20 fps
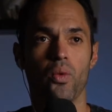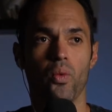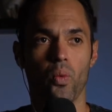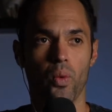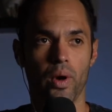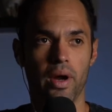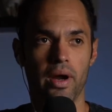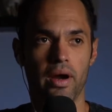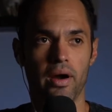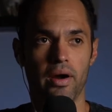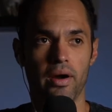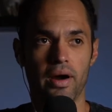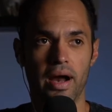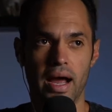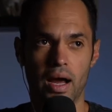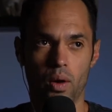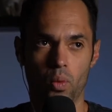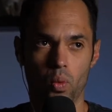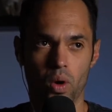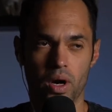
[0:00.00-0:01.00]
where
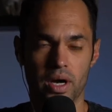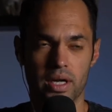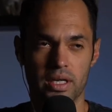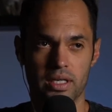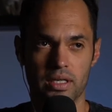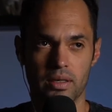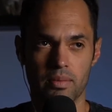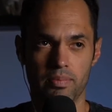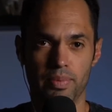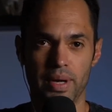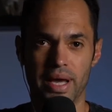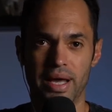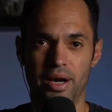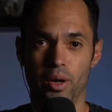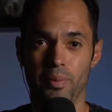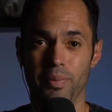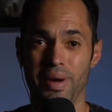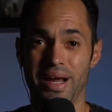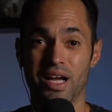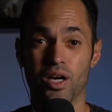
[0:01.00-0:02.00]
I want to
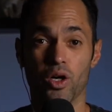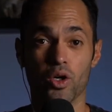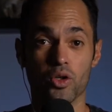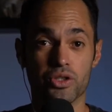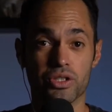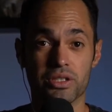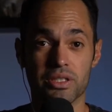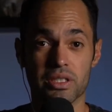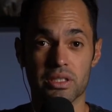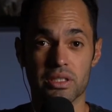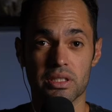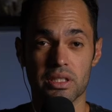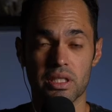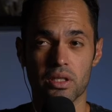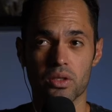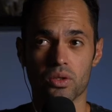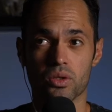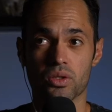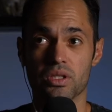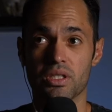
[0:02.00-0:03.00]
better my hosting
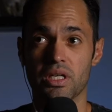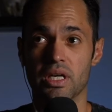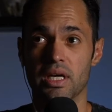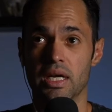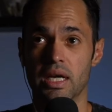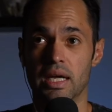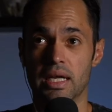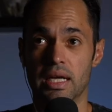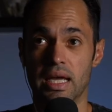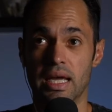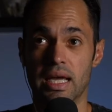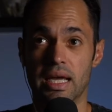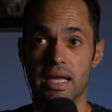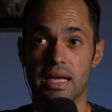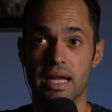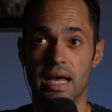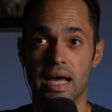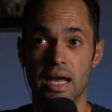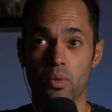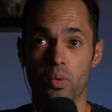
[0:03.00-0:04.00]
skills,
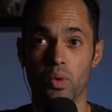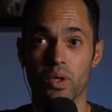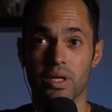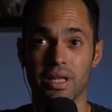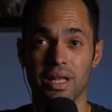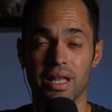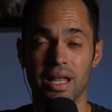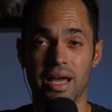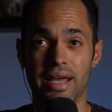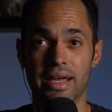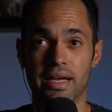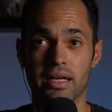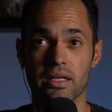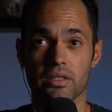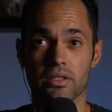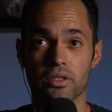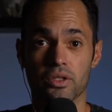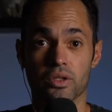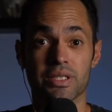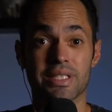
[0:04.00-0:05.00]
and I would
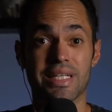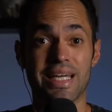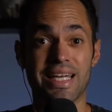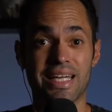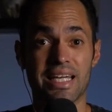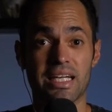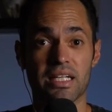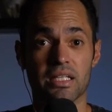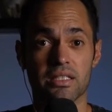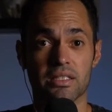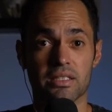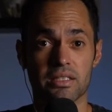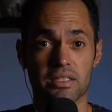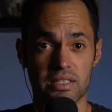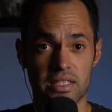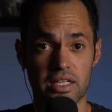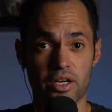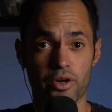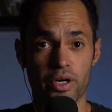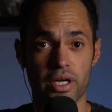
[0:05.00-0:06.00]
like to take it
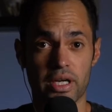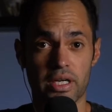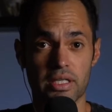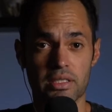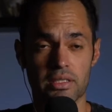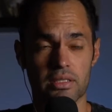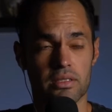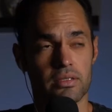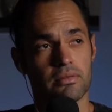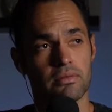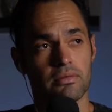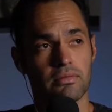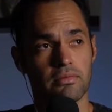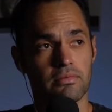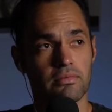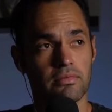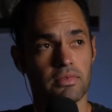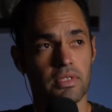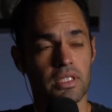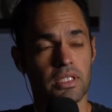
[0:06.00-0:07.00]
serious
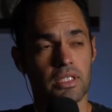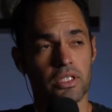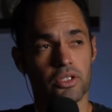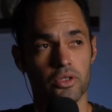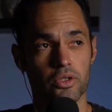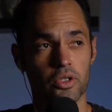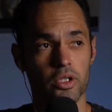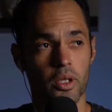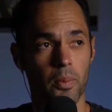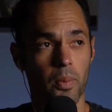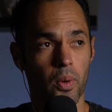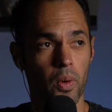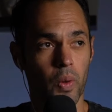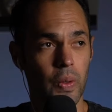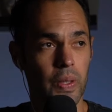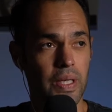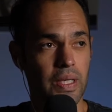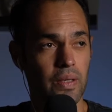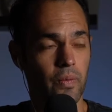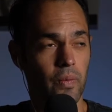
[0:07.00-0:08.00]
to the
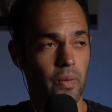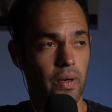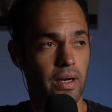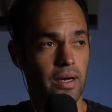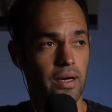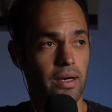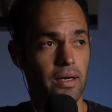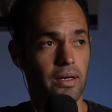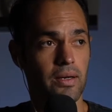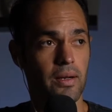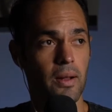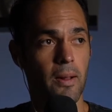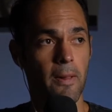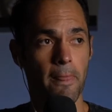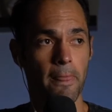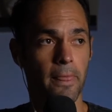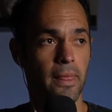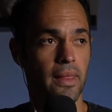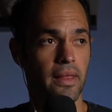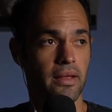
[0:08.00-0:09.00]
point where
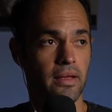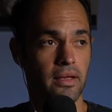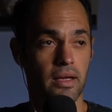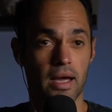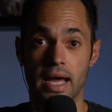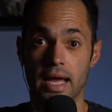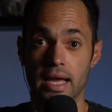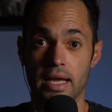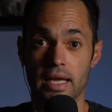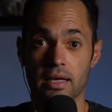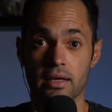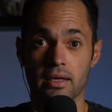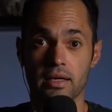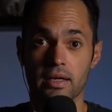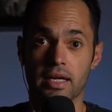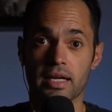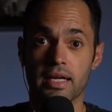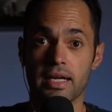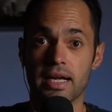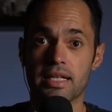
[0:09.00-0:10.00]
I
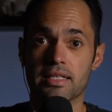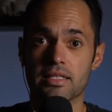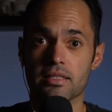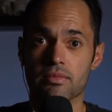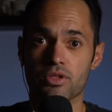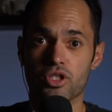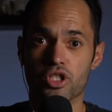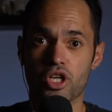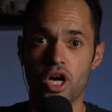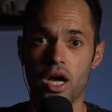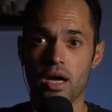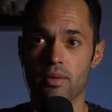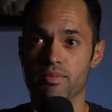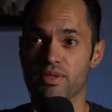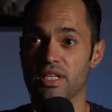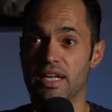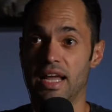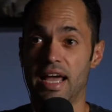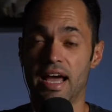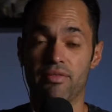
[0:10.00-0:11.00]
can get some jobs
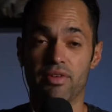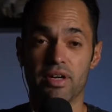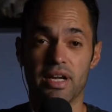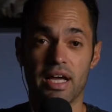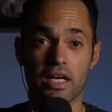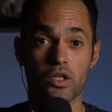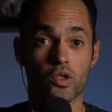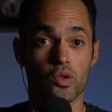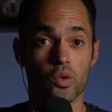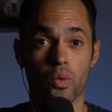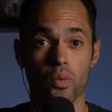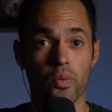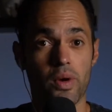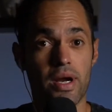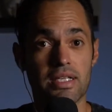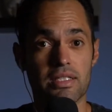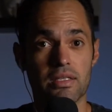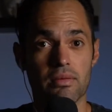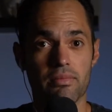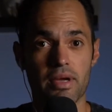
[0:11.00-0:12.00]
and have an actual
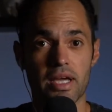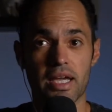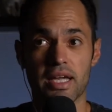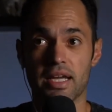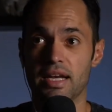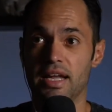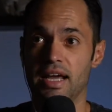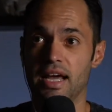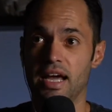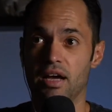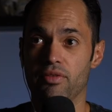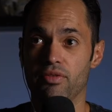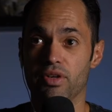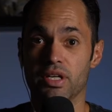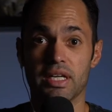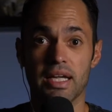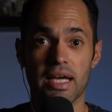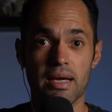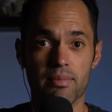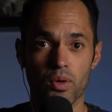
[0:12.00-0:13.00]
resume and have a
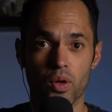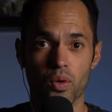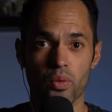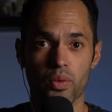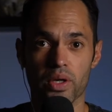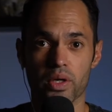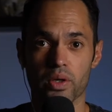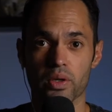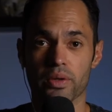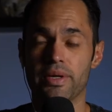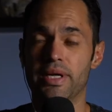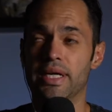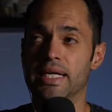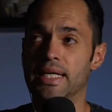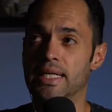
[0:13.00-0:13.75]
demo reel.